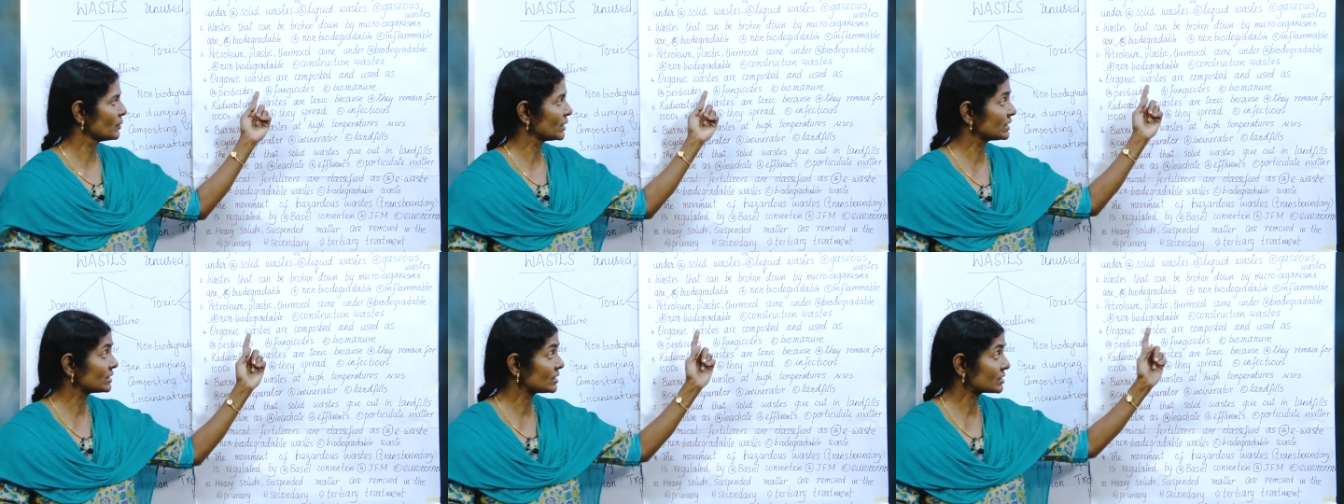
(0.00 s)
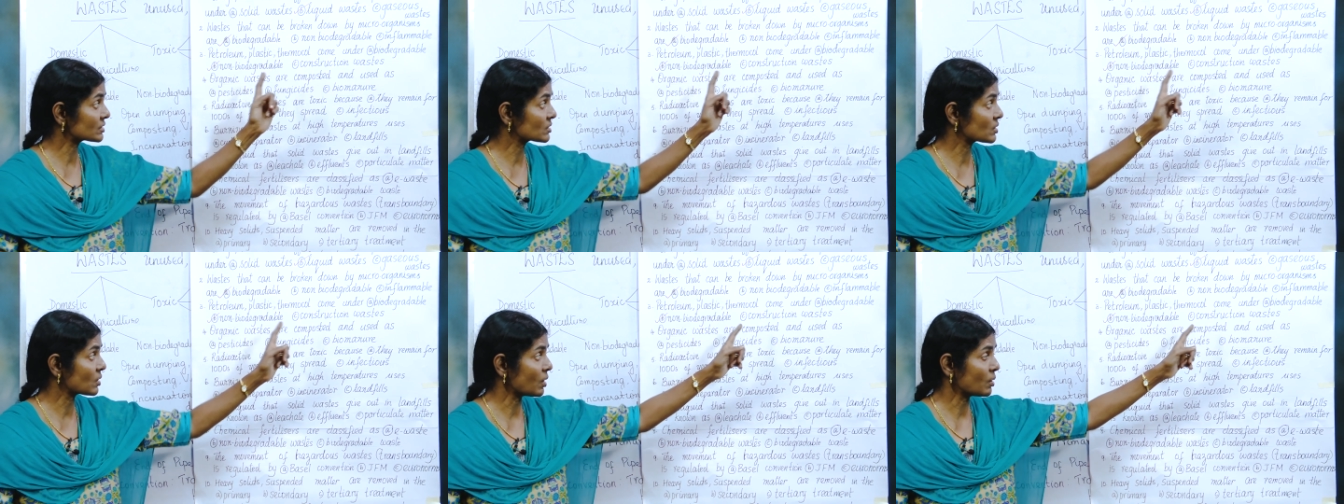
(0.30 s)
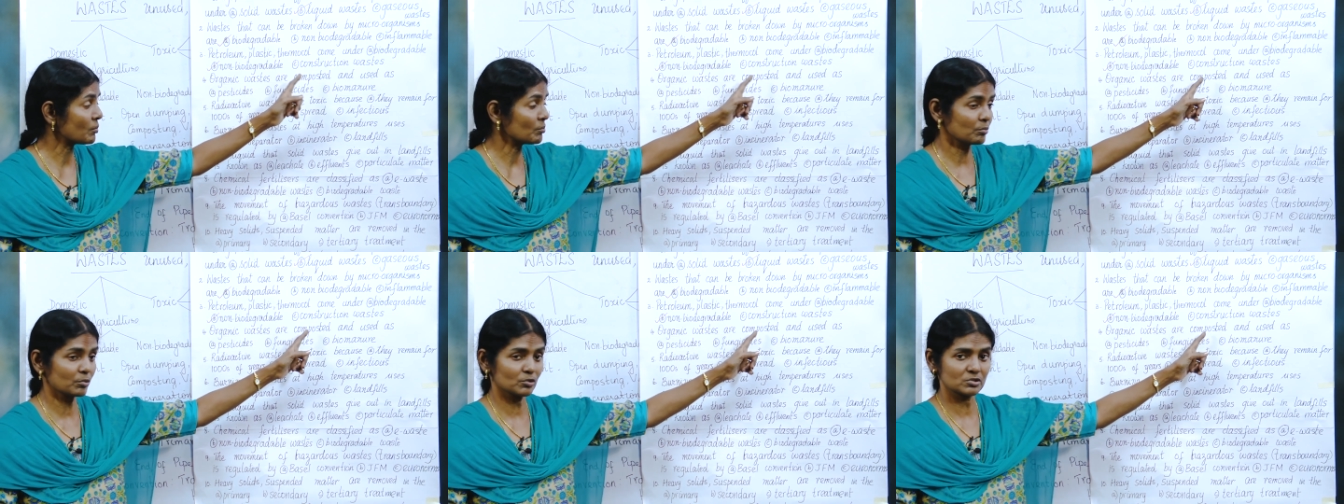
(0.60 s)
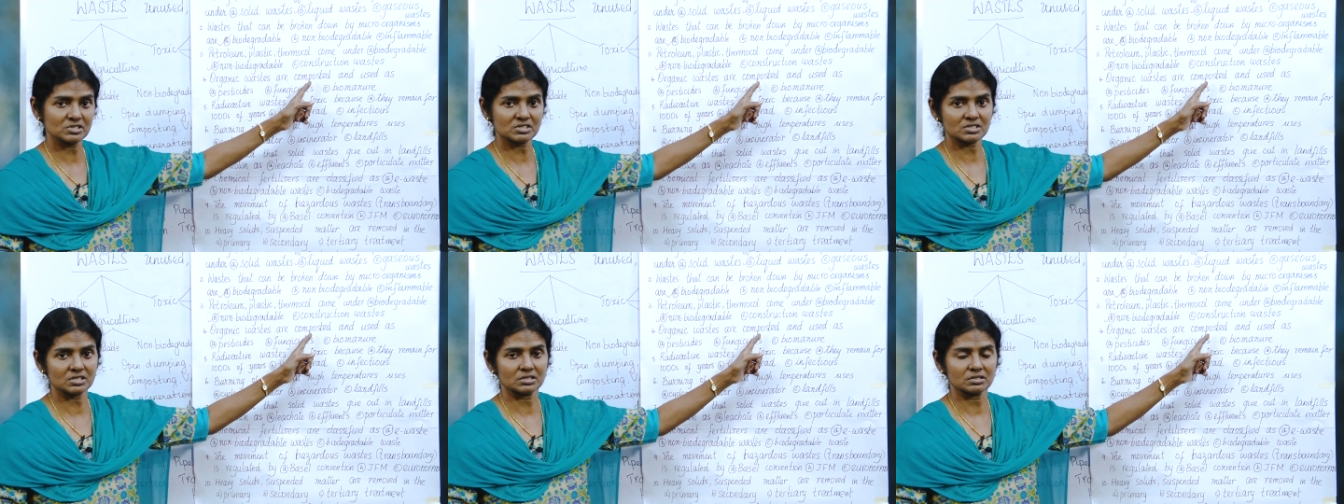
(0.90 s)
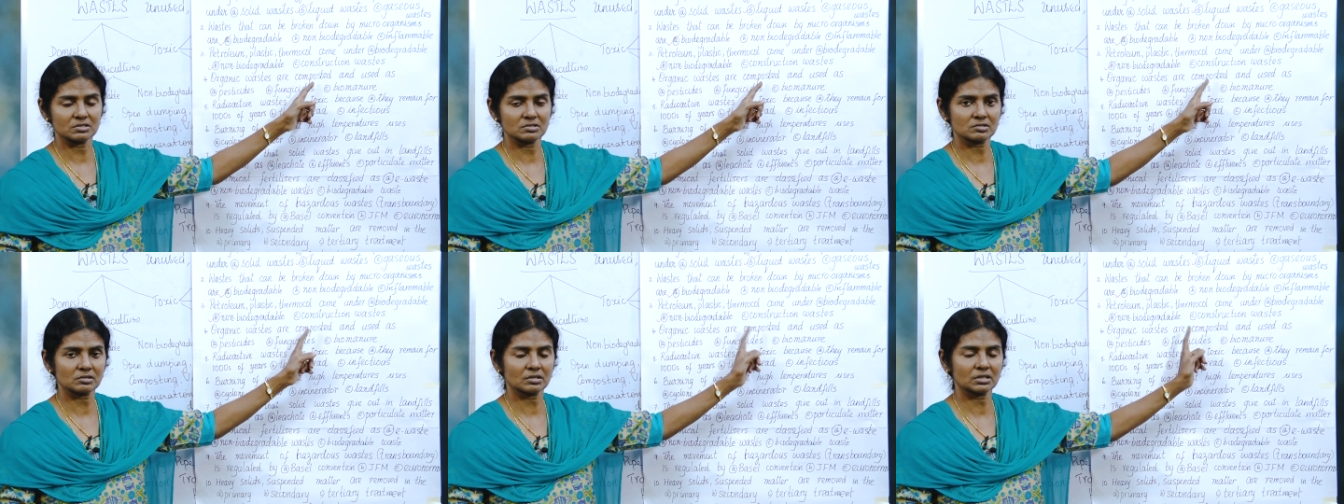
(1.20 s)
when they are
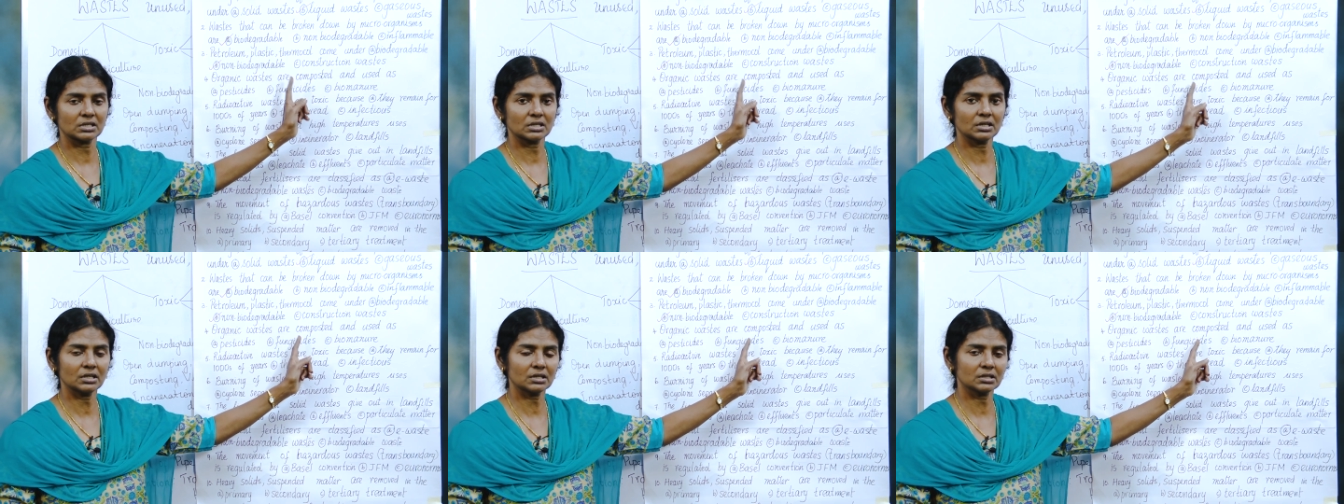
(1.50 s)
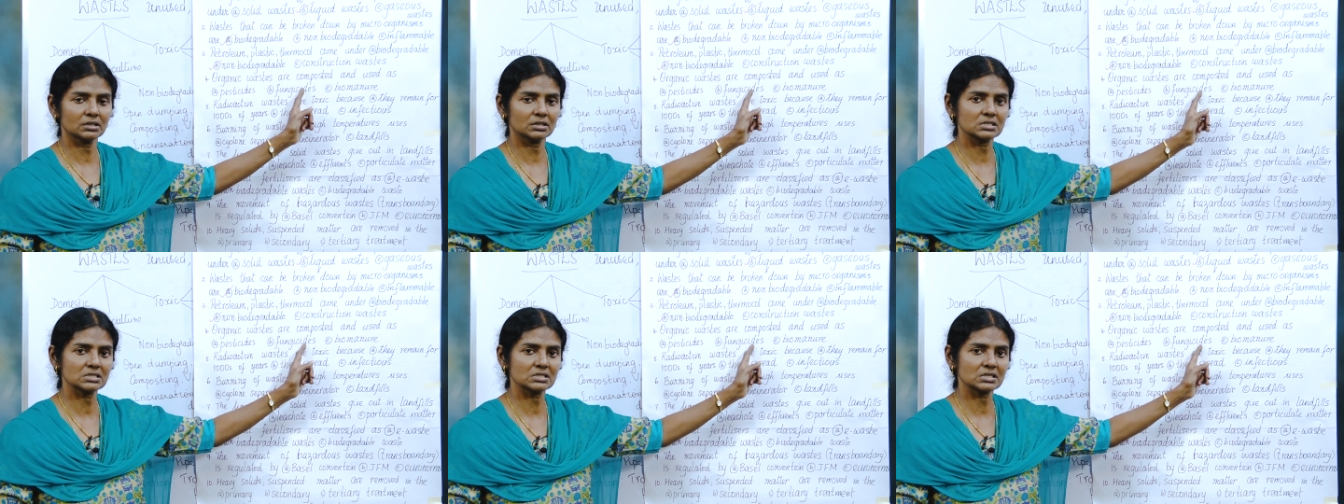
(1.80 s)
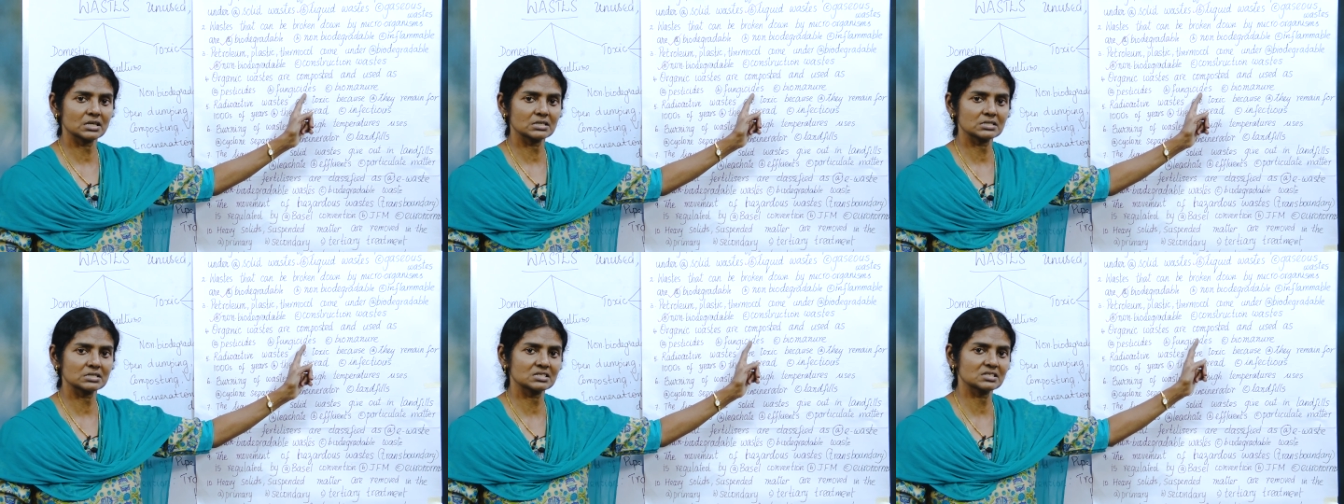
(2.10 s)
composted, so here in this case,